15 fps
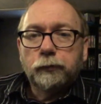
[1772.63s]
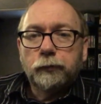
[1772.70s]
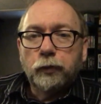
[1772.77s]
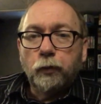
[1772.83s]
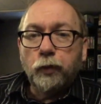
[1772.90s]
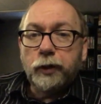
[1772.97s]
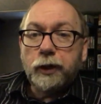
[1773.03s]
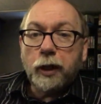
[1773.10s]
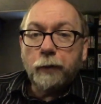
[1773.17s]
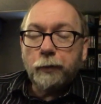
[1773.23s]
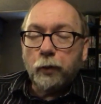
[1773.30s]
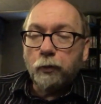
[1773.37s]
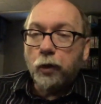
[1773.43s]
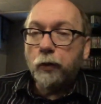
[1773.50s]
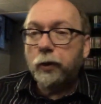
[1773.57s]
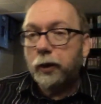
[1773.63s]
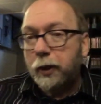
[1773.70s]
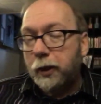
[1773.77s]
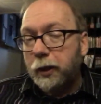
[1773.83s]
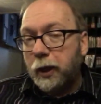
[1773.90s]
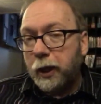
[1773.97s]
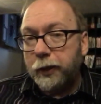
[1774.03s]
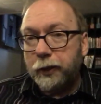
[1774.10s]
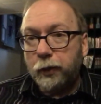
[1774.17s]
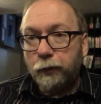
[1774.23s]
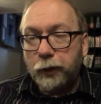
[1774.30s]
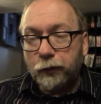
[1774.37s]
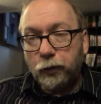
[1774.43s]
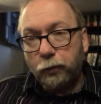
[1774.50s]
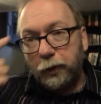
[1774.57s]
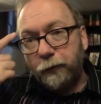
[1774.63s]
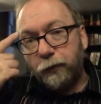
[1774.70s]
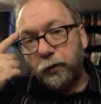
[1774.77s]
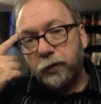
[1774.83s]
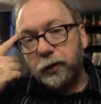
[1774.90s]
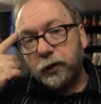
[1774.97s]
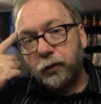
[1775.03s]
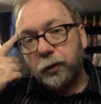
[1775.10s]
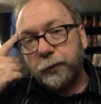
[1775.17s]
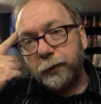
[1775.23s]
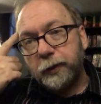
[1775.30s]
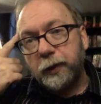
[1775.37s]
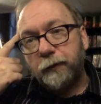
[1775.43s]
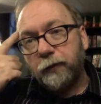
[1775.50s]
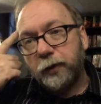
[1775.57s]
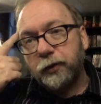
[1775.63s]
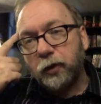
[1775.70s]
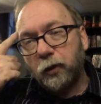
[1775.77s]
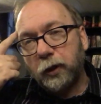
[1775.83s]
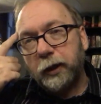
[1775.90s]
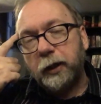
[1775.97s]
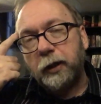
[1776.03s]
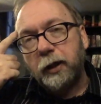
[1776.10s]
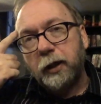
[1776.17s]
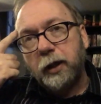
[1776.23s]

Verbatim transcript: We celebrate, well, on the we, 24th is Christmas Eve for us, only,